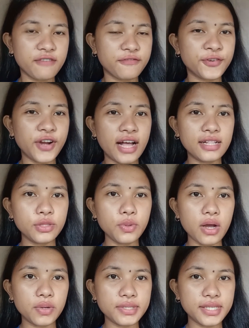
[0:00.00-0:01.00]
for L2
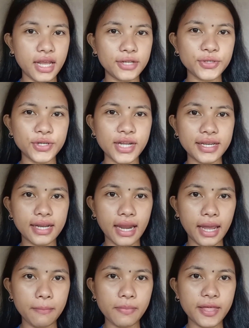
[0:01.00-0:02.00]
acquisition and
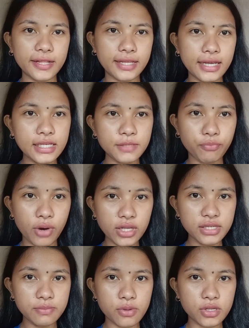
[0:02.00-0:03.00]
claimed that his
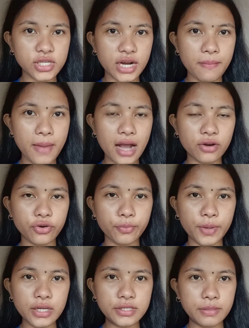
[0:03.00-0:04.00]
principles are macro
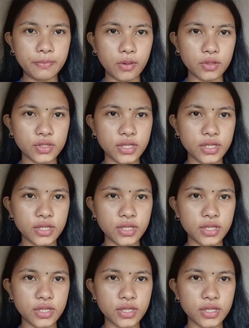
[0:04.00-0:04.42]
principles.